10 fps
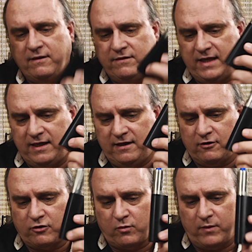the
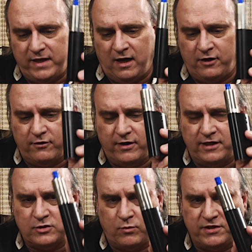
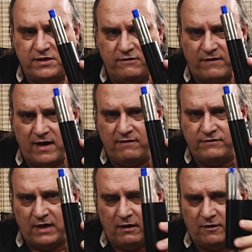
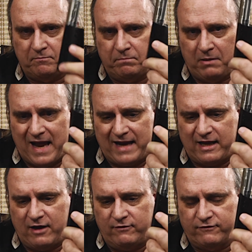$325
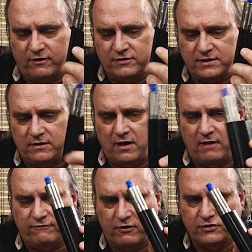blackout
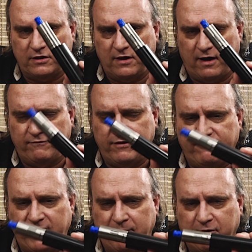version of the
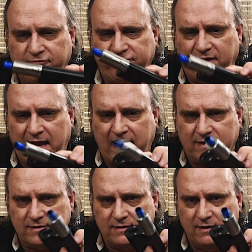Vapor
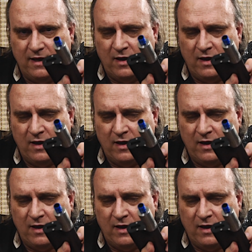Flask.